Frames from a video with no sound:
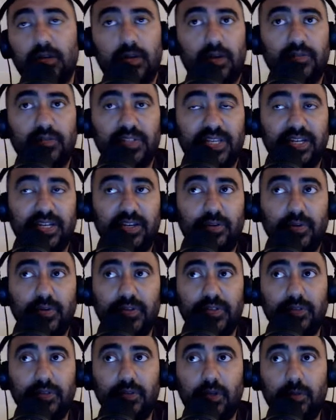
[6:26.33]
I've said in
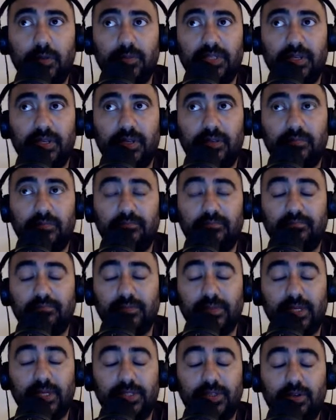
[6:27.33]
recent times that
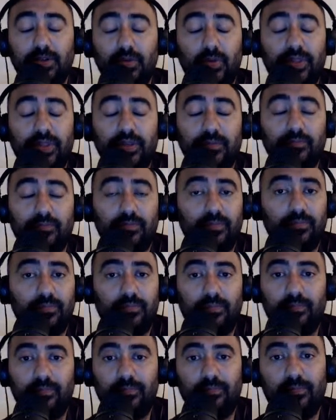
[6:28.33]
I don't know whether
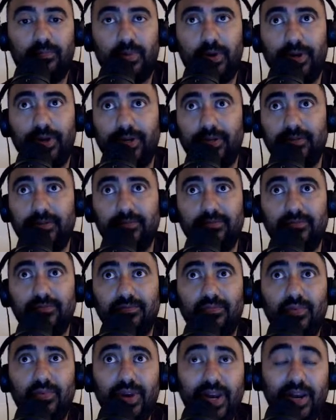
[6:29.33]
Potter
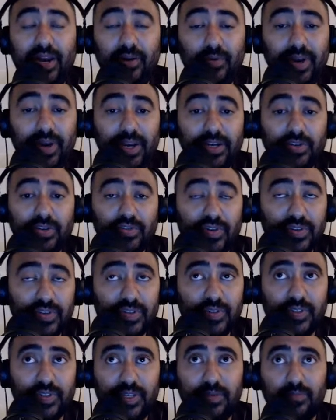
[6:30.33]
really, really
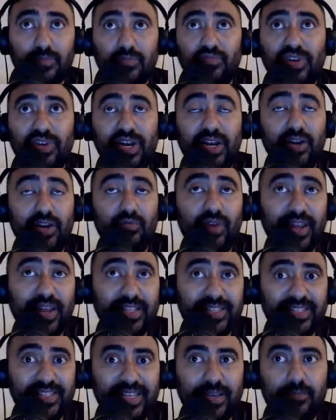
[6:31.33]
trusts him, really
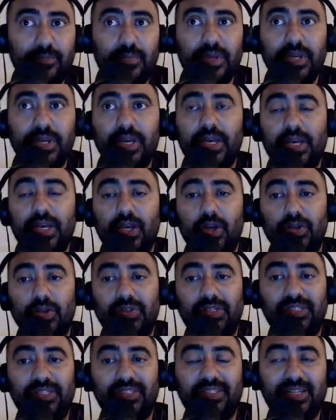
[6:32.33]
rates him, because
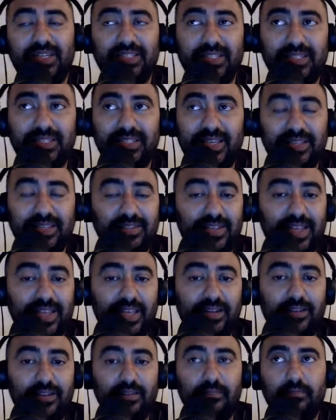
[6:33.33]
he doesn't tend to
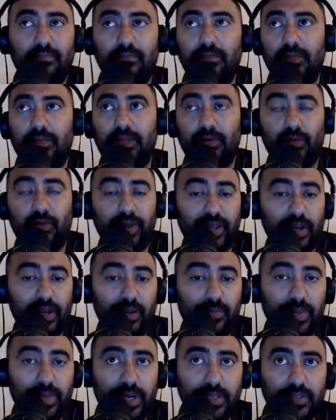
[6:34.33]
get the regular
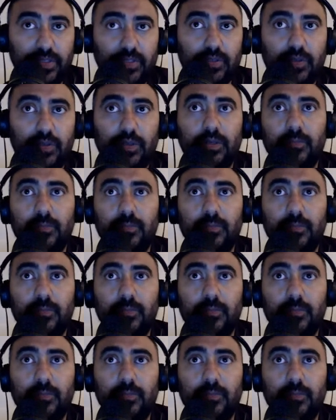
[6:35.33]
minutes.